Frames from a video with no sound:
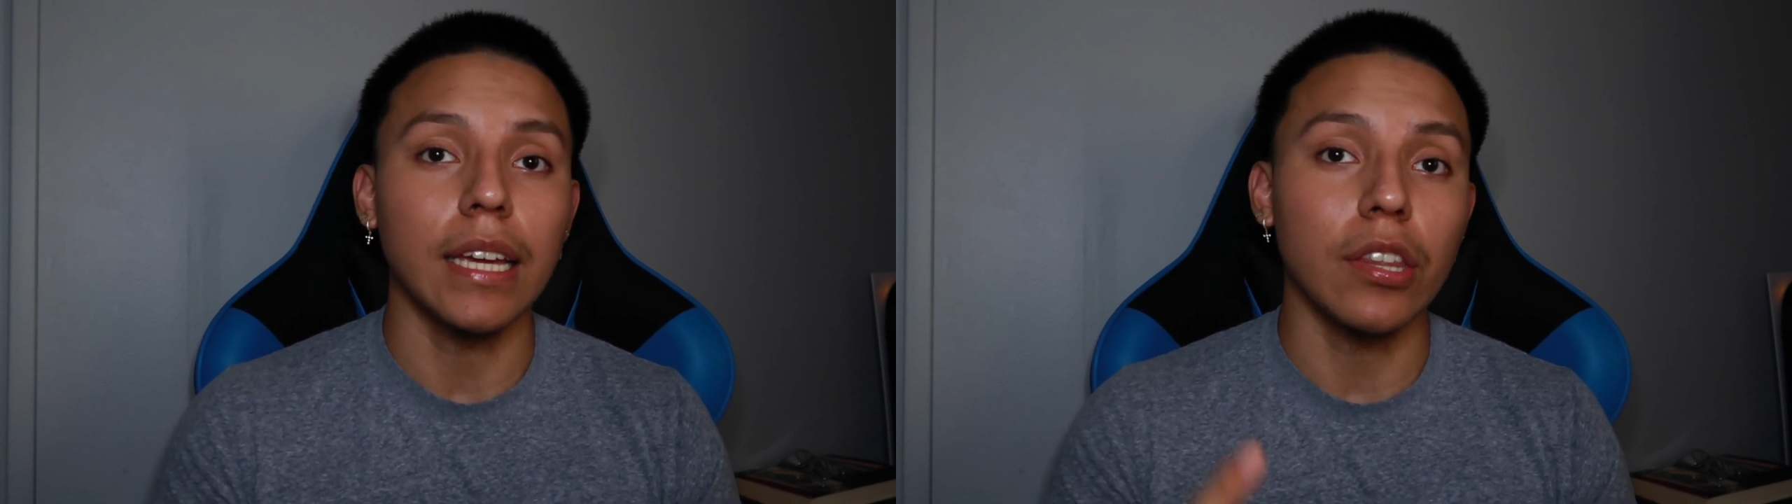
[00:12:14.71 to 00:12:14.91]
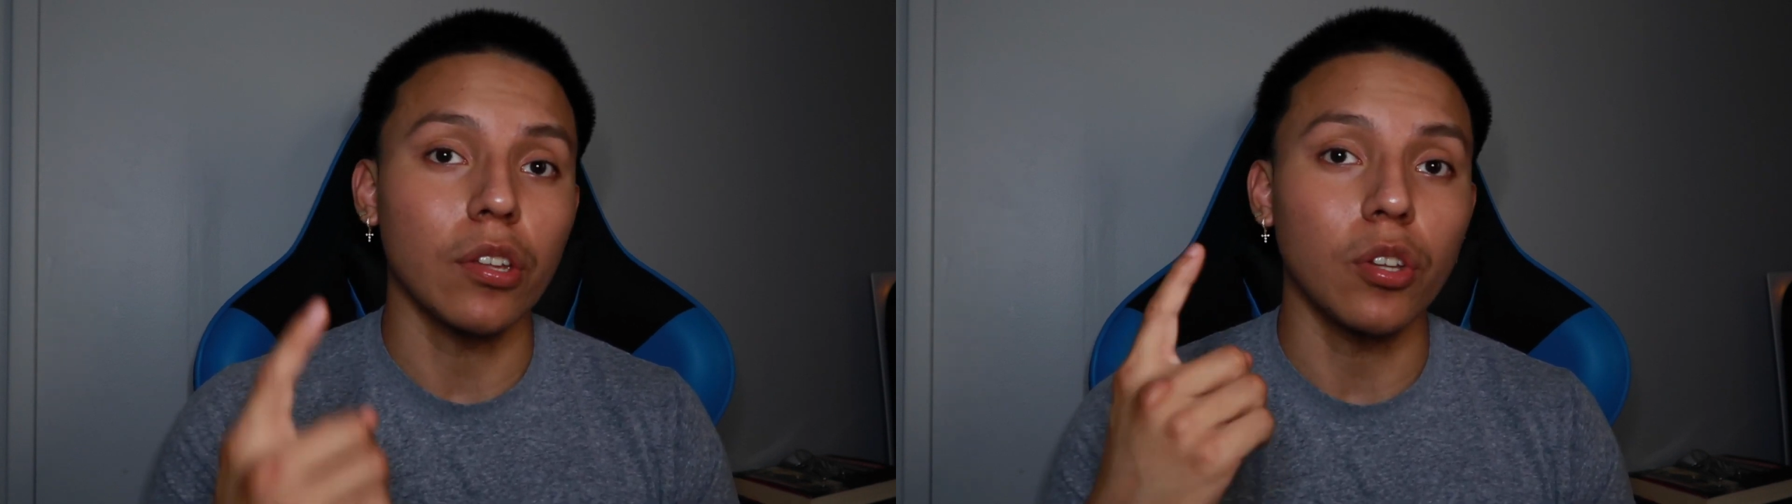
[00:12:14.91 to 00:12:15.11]

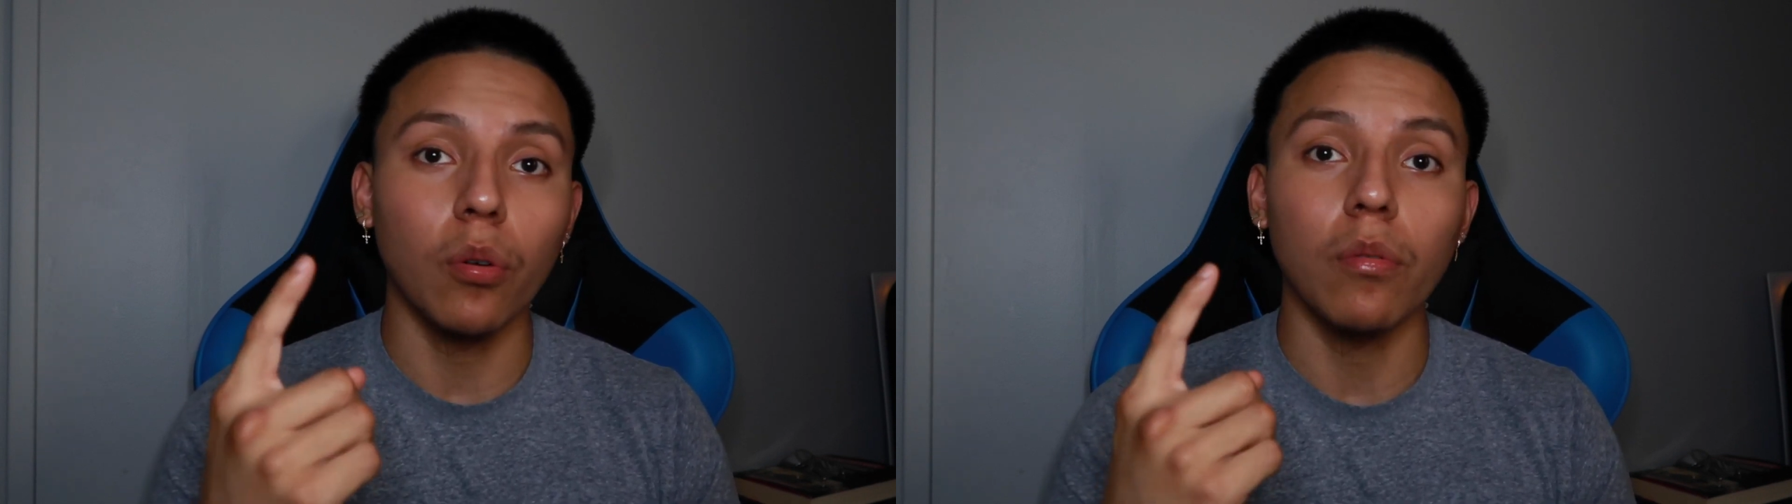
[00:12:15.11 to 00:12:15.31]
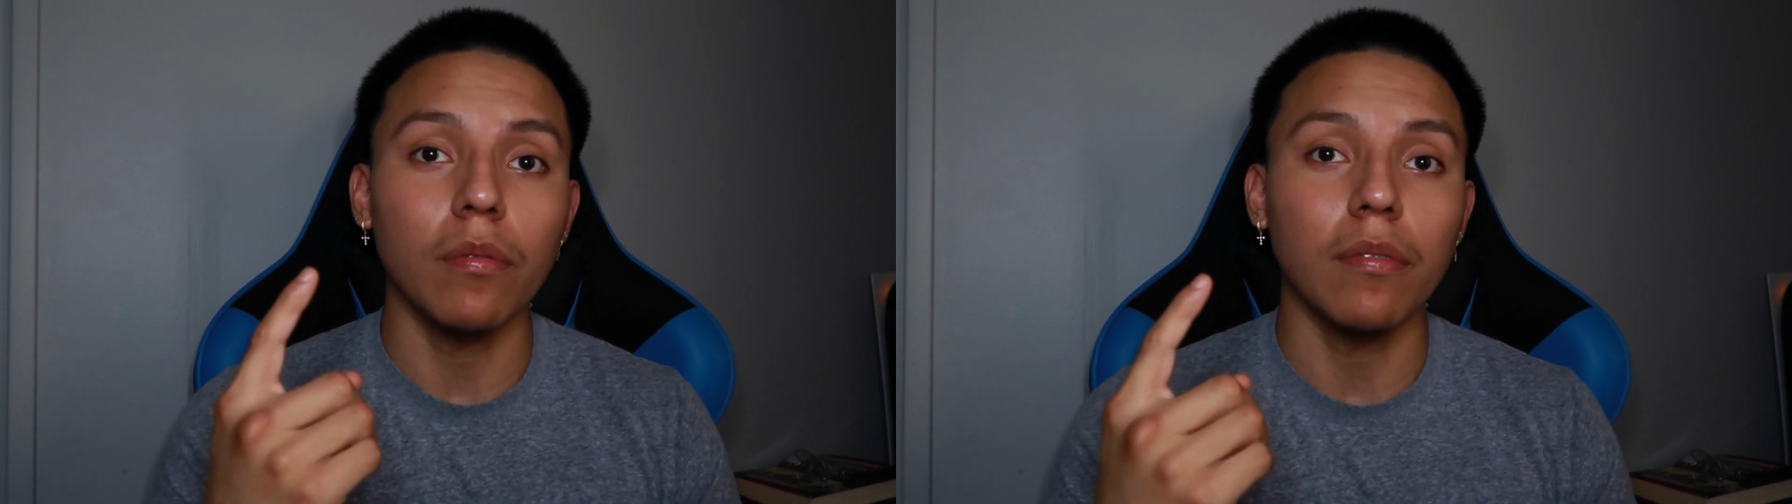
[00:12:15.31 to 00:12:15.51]
they either
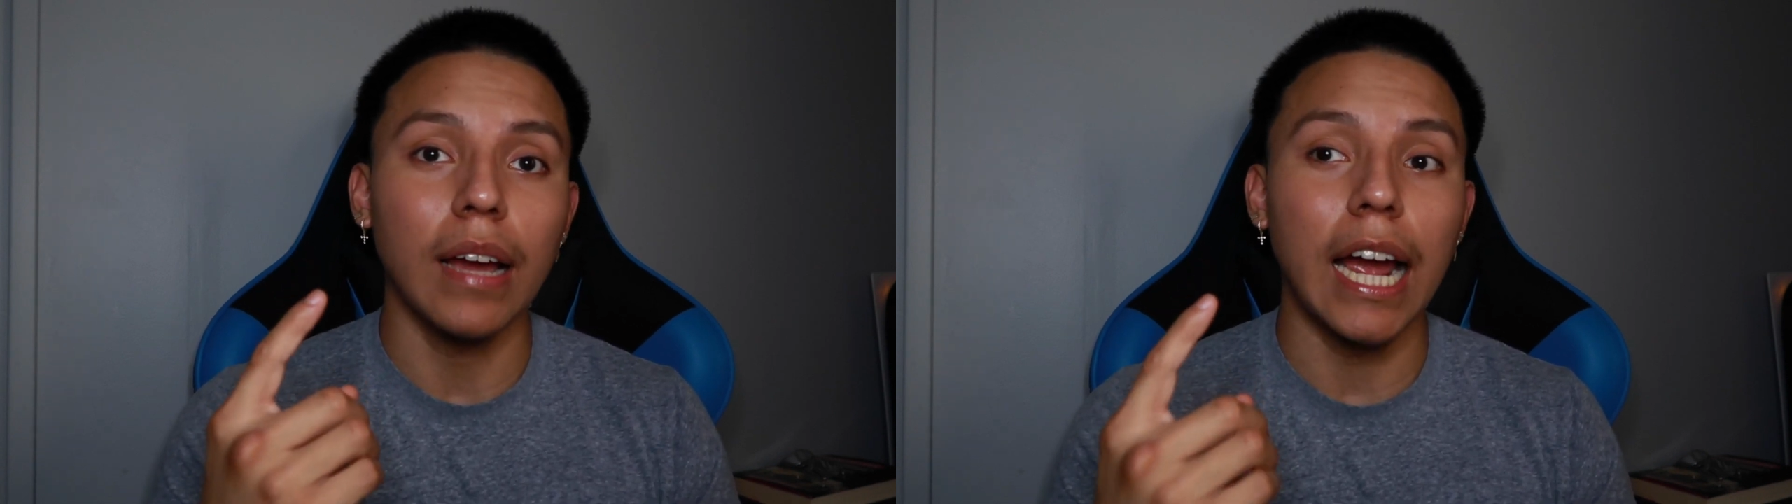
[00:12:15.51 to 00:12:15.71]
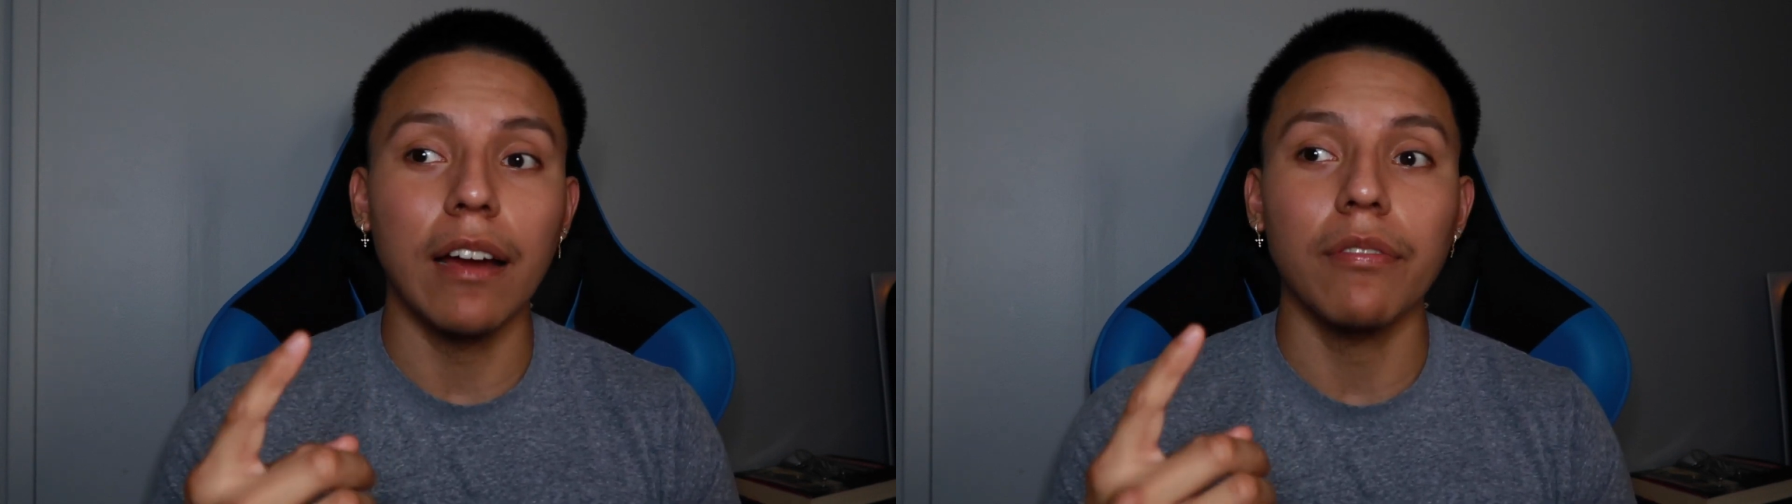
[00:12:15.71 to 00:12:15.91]
don't
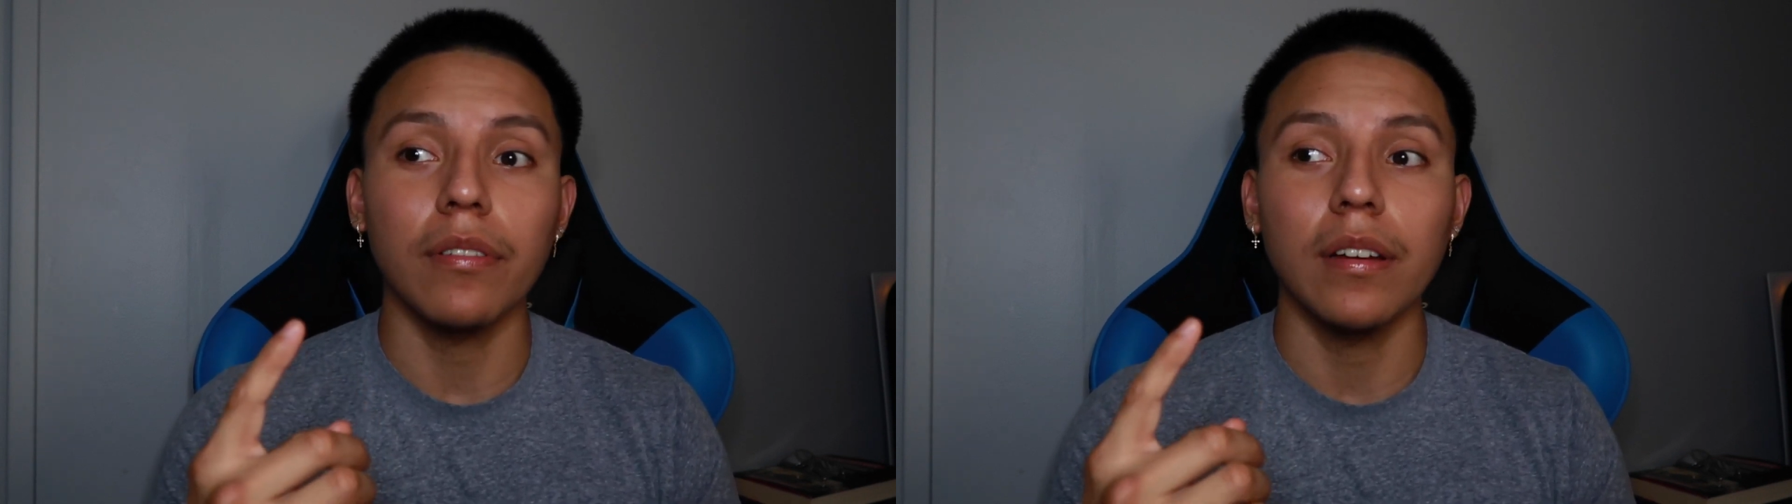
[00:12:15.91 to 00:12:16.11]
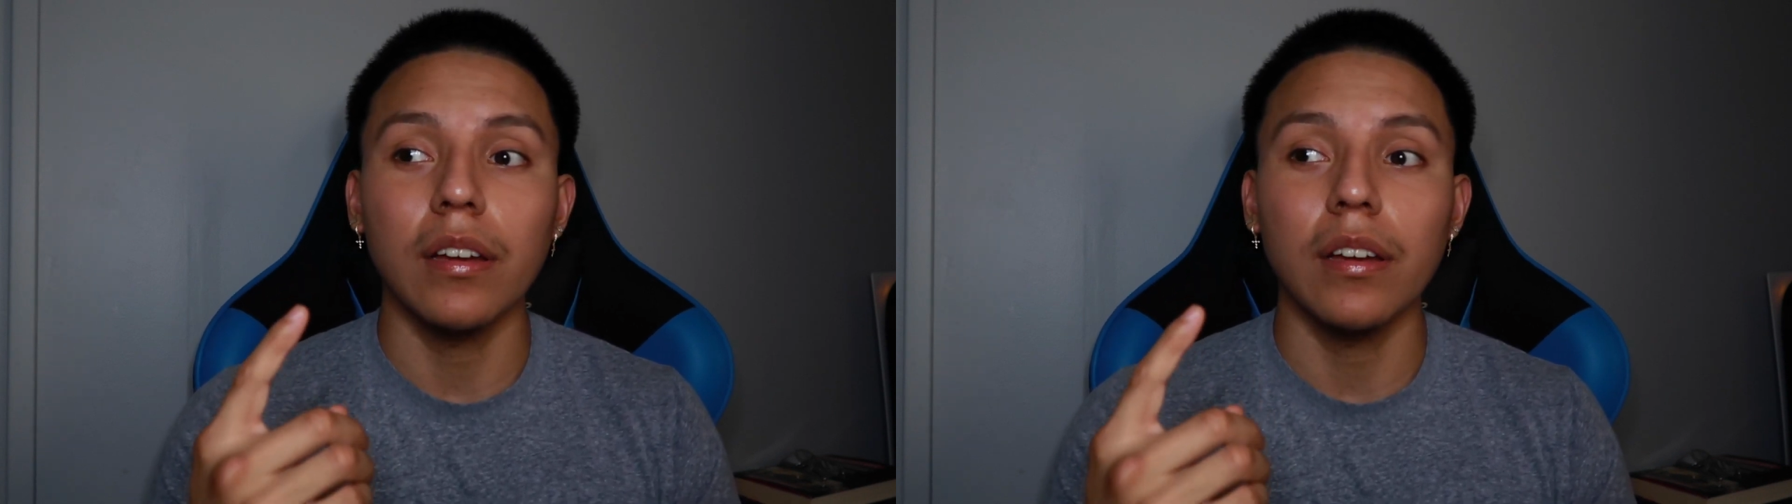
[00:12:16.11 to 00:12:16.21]
have